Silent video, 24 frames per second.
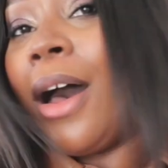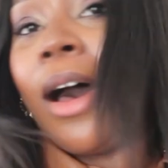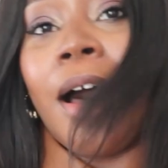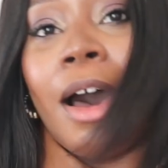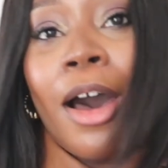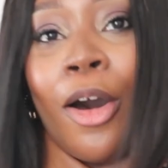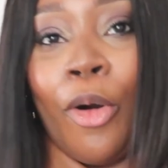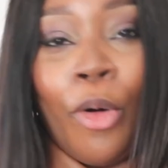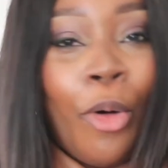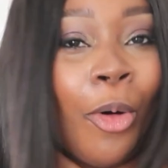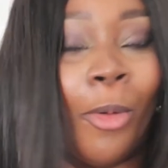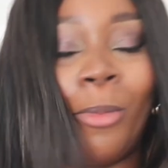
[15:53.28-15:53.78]

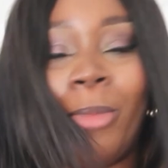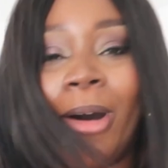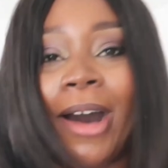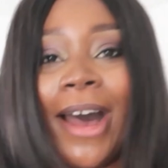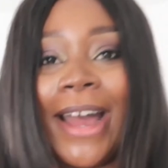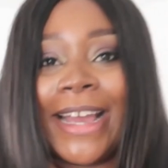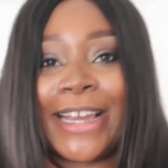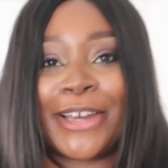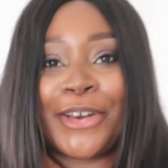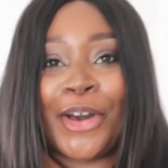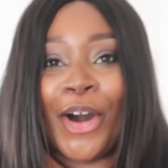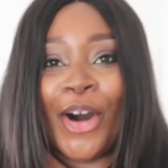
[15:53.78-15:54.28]
Oh
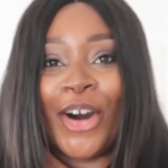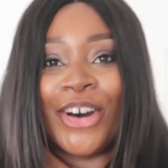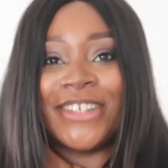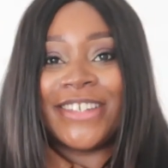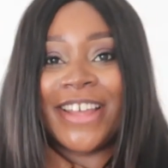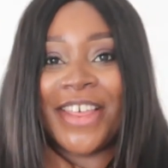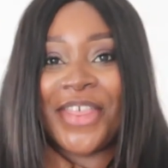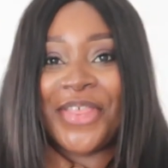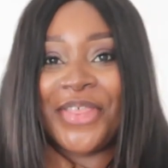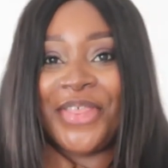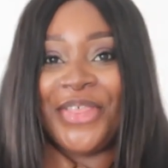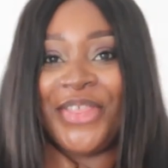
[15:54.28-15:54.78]
my
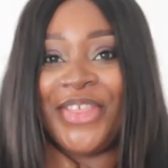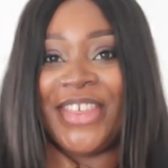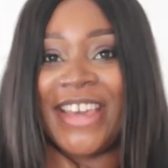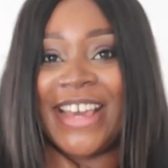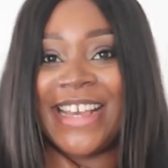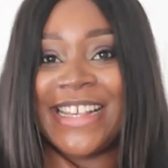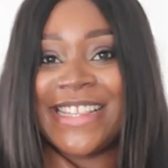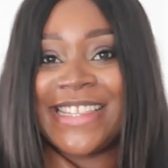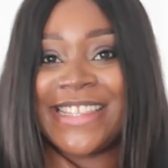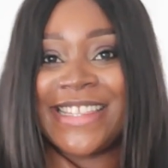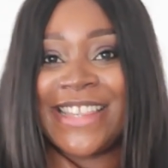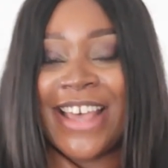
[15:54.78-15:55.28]
god,
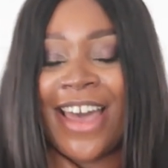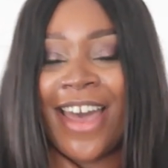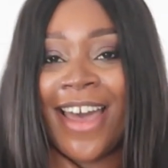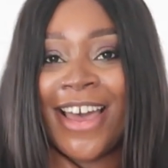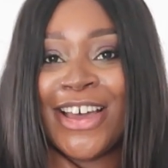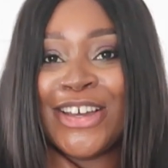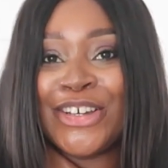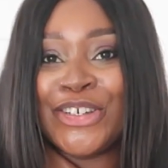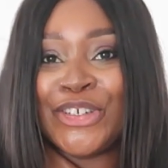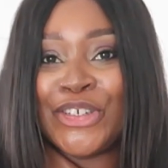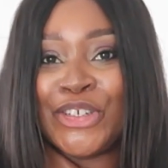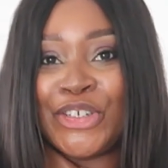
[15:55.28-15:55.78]
this
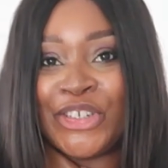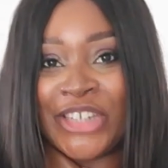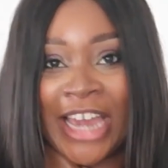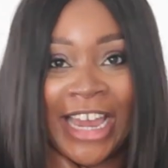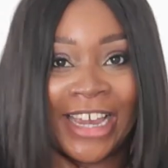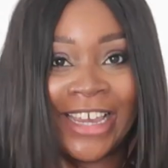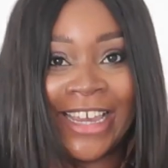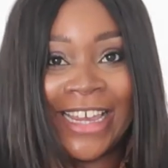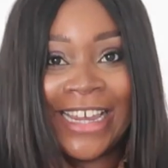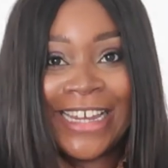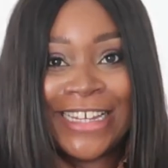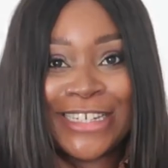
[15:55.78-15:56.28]

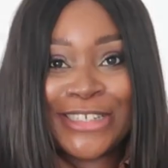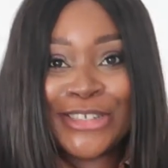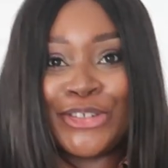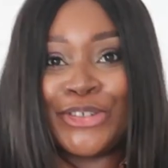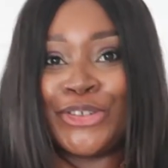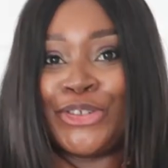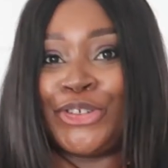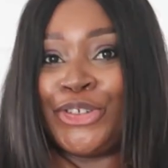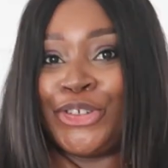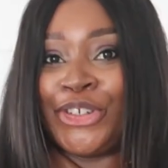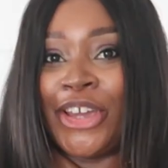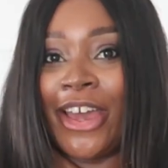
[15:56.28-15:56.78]
jacket,
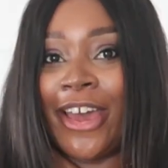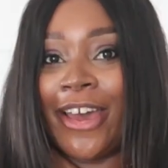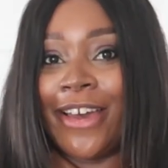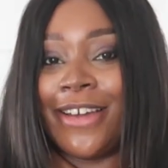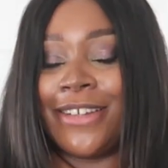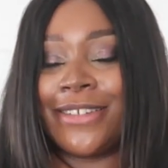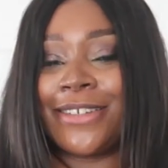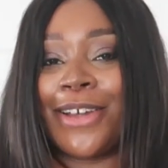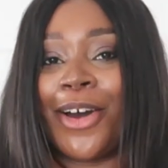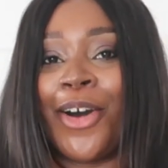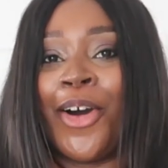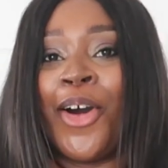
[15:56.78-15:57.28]

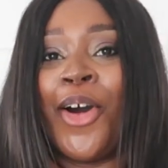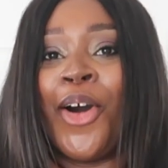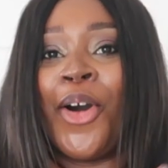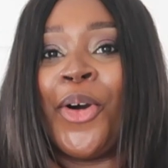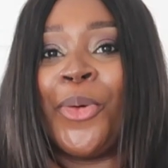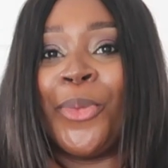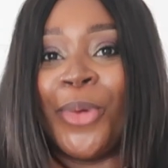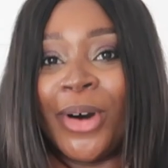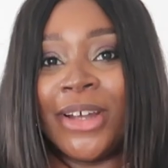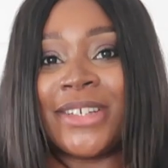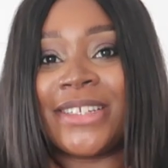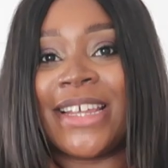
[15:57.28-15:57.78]
shirt,
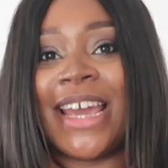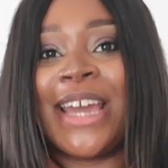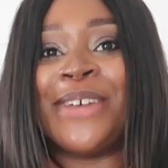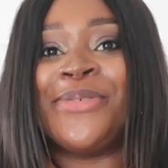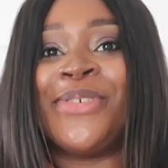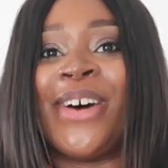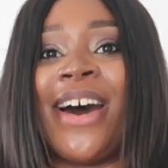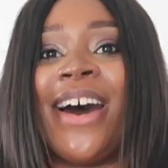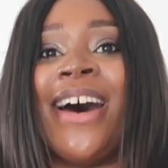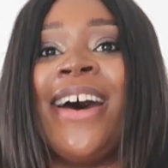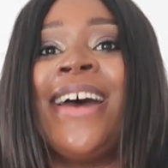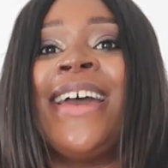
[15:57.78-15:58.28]

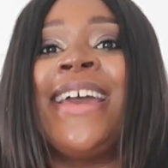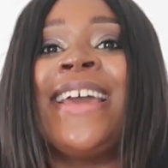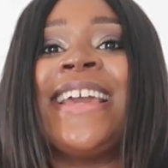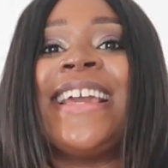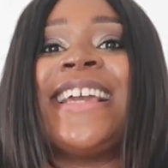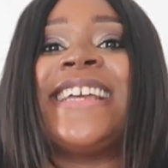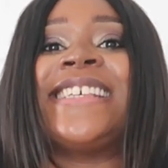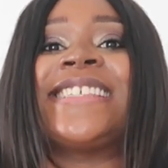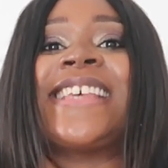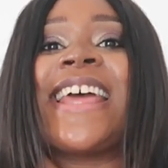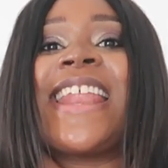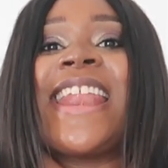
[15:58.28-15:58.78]
whatever
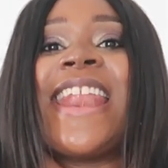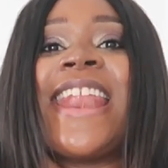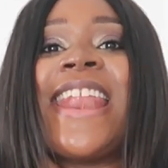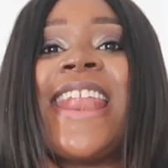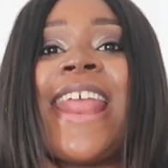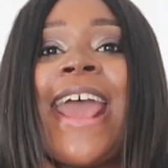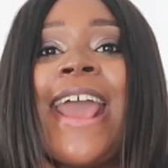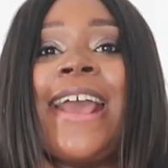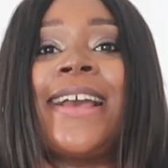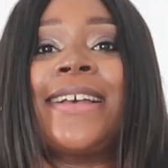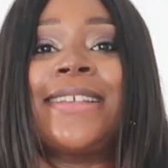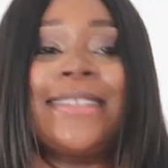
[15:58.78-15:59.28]
is
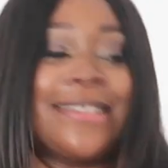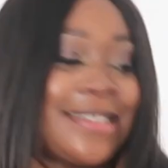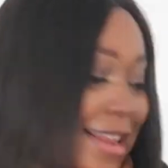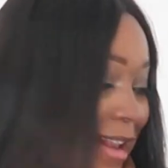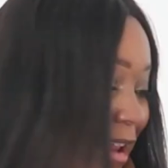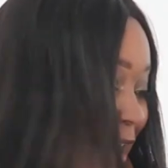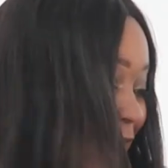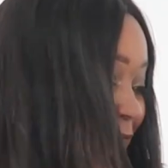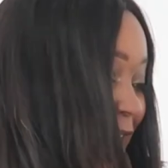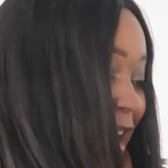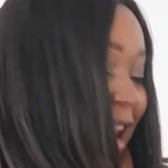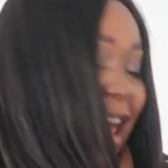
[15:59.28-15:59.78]
next
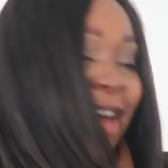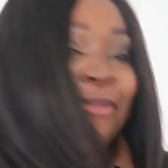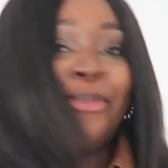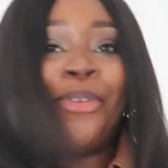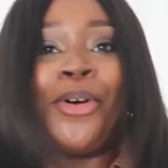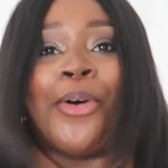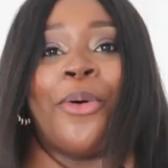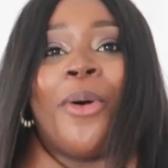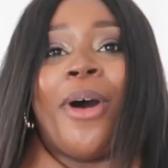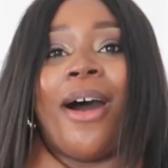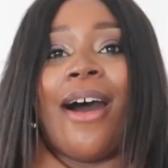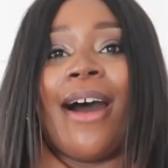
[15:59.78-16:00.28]

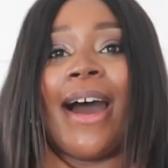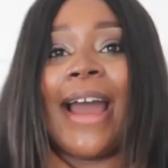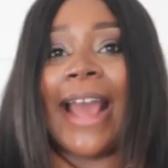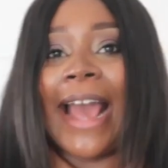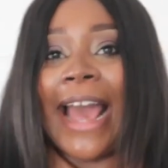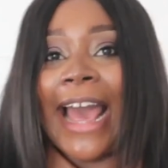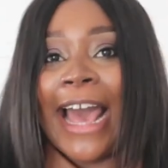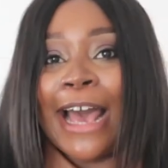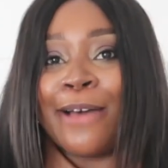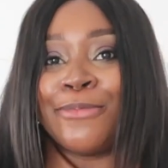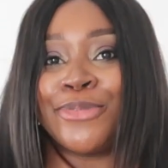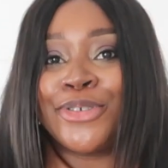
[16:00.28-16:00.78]
level.
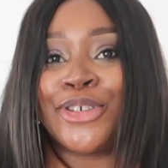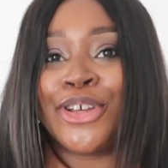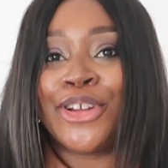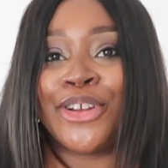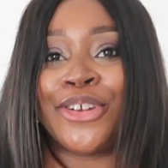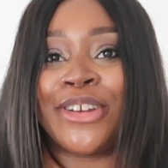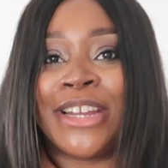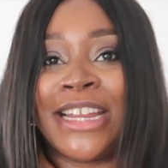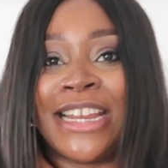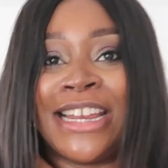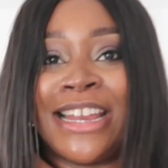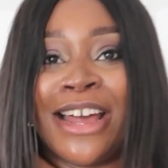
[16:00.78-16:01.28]
I
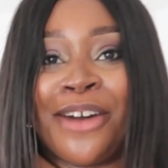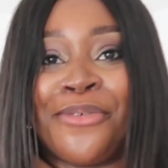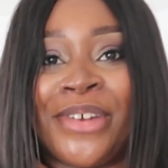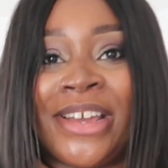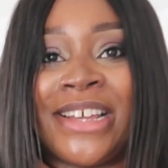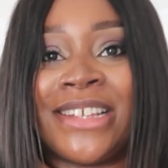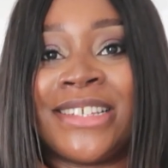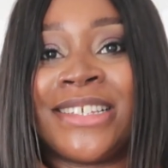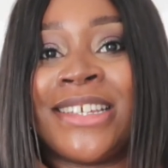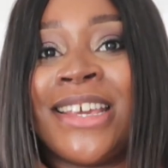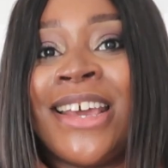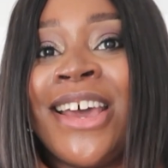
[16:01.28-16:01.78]
absolutely love
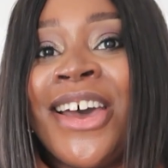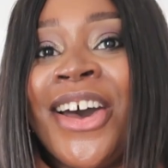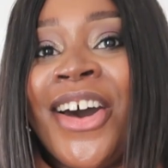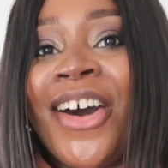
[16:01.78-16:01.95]
it.